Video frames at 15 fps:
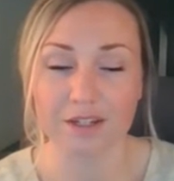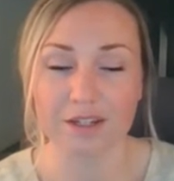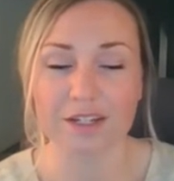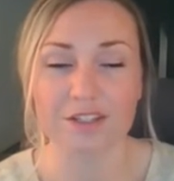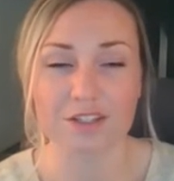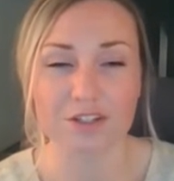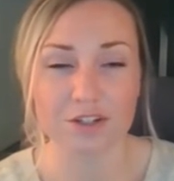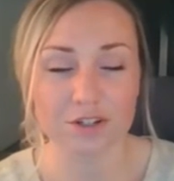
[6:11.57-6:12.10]

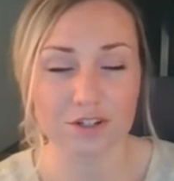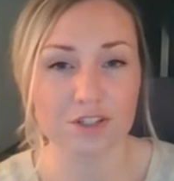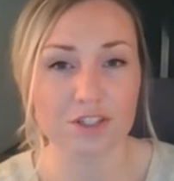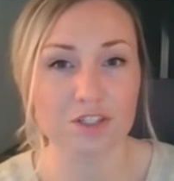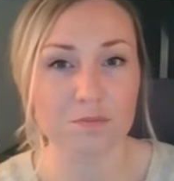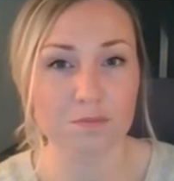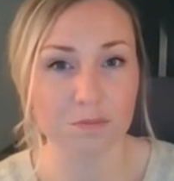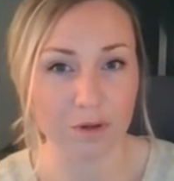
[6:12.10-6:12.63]
It
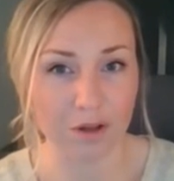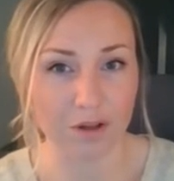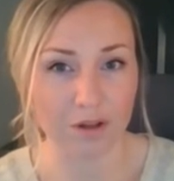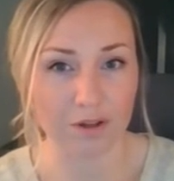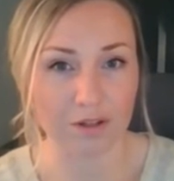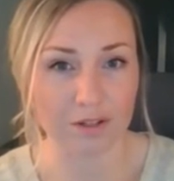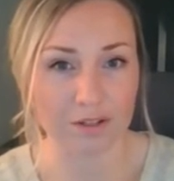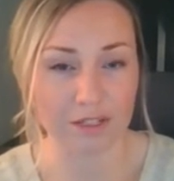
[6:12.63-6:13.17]
starts
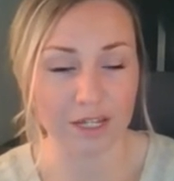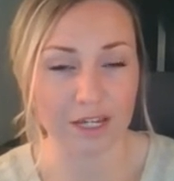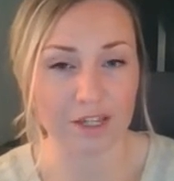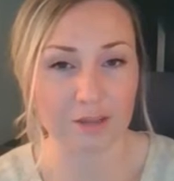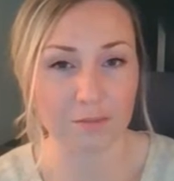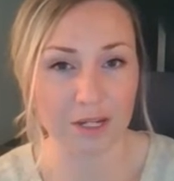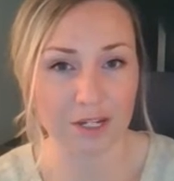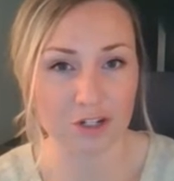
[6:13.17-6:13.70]
small,
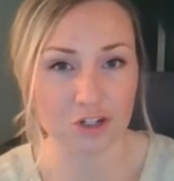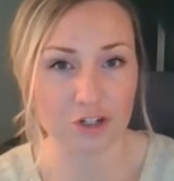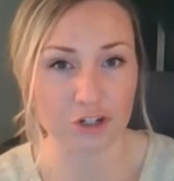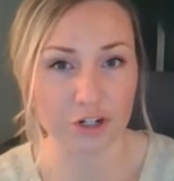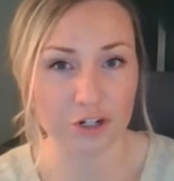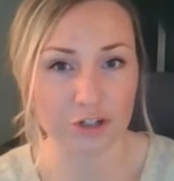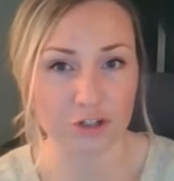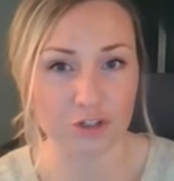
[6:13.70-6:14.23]
like the picture
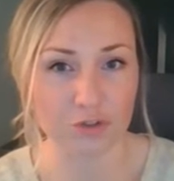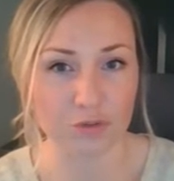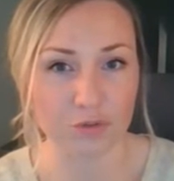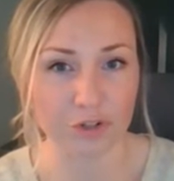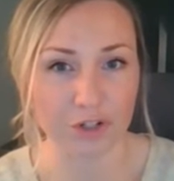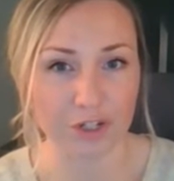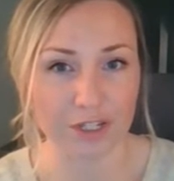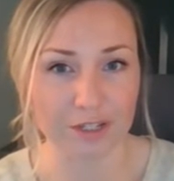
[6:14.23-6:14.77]
in our
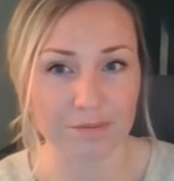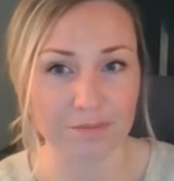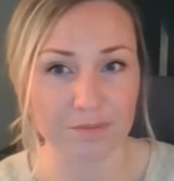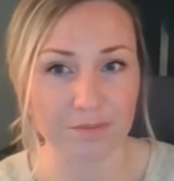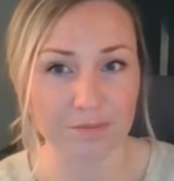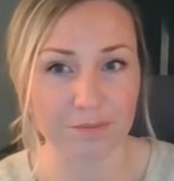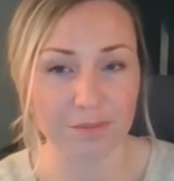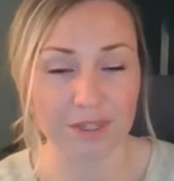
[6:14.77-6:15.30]
story,
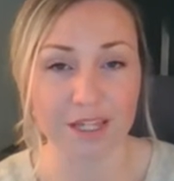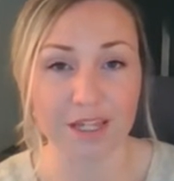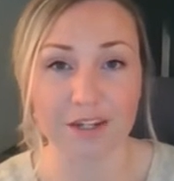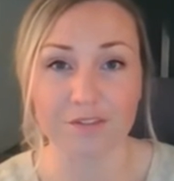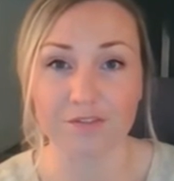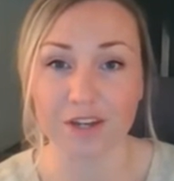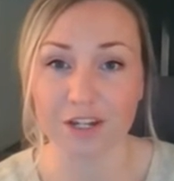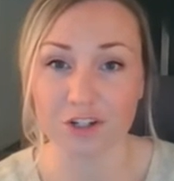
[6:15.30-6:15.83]
but then
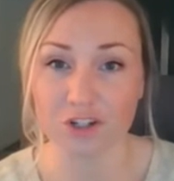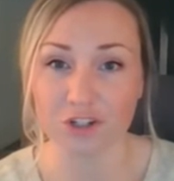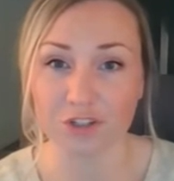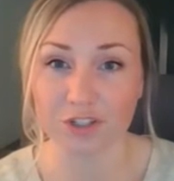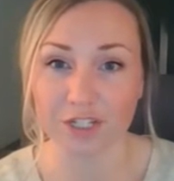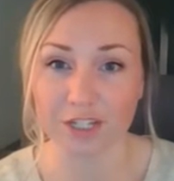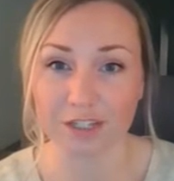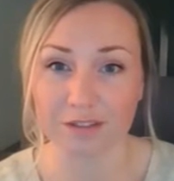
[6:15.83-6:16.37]

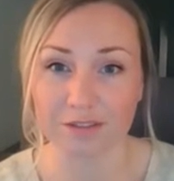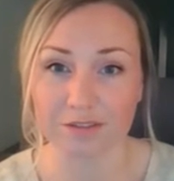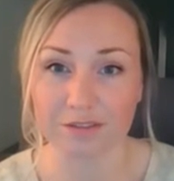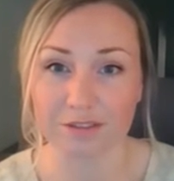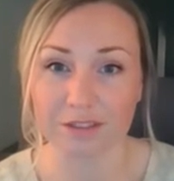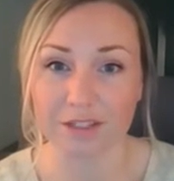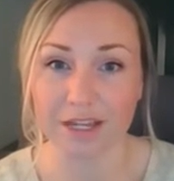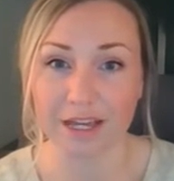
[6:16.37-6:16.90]
eventually,
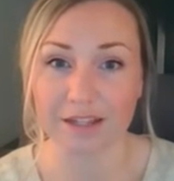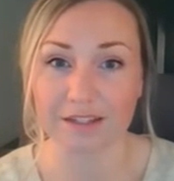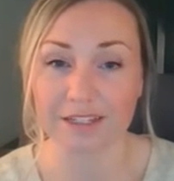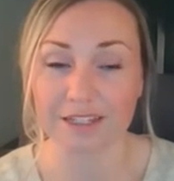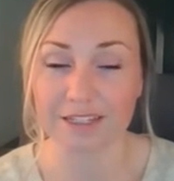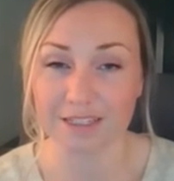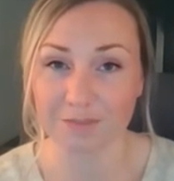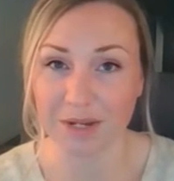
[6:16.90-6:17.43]
at
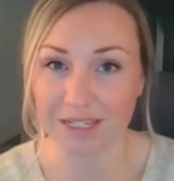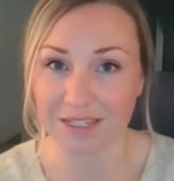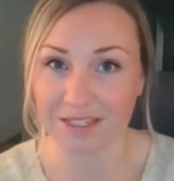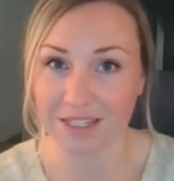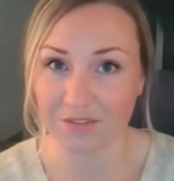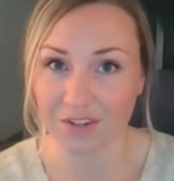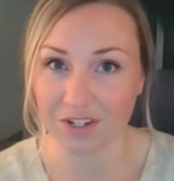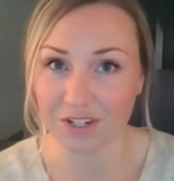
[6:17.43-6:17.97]
least by
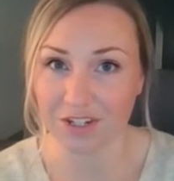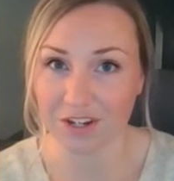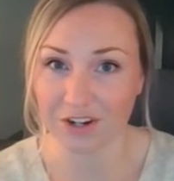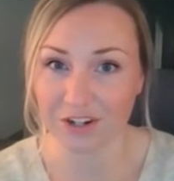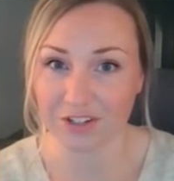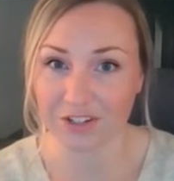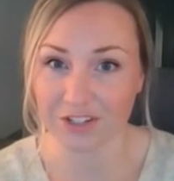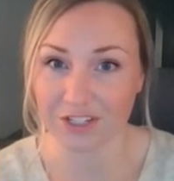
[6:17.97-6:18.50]
seven
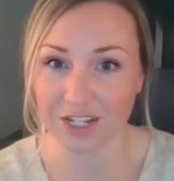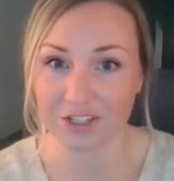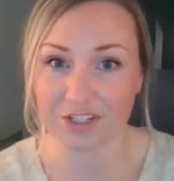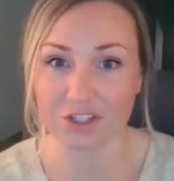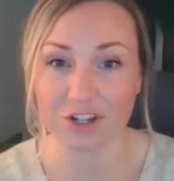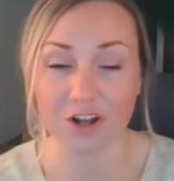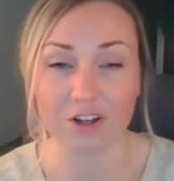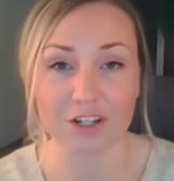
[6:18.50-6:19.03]
years,
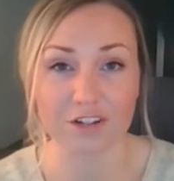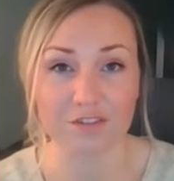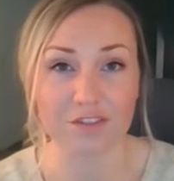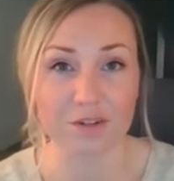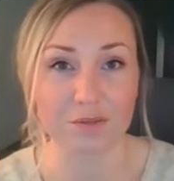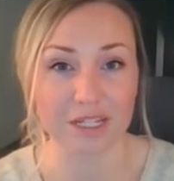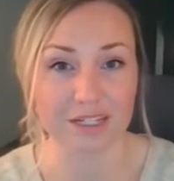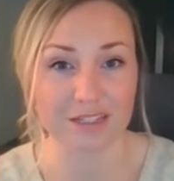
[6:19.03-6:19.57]
it's tall enough
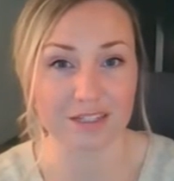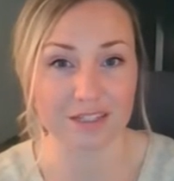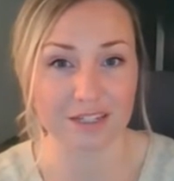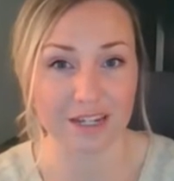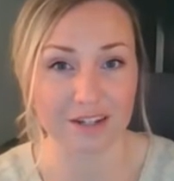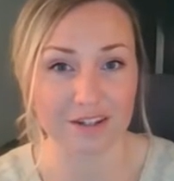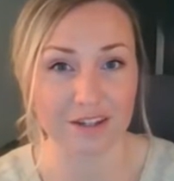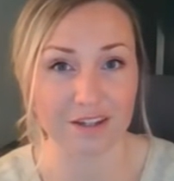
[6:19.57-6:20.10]
that we can
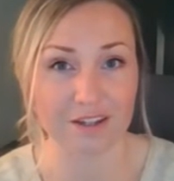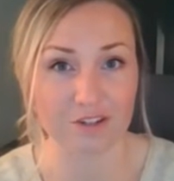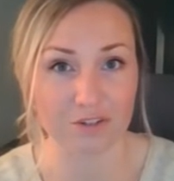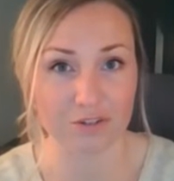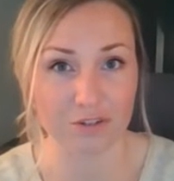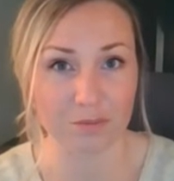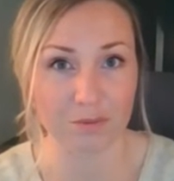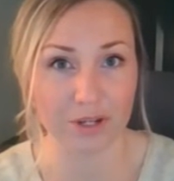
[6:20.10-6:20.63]
stand
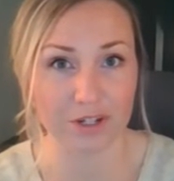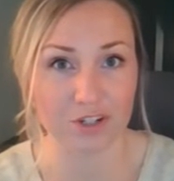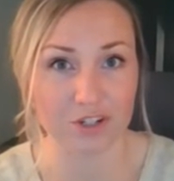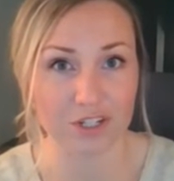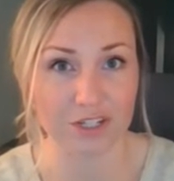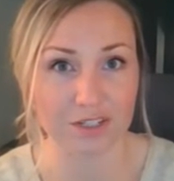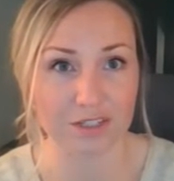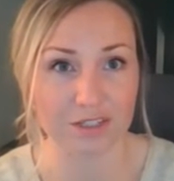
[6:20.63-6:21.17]
under the
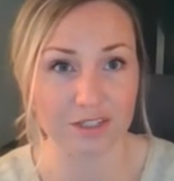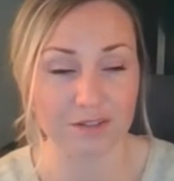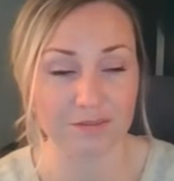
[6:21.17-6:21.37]
branches.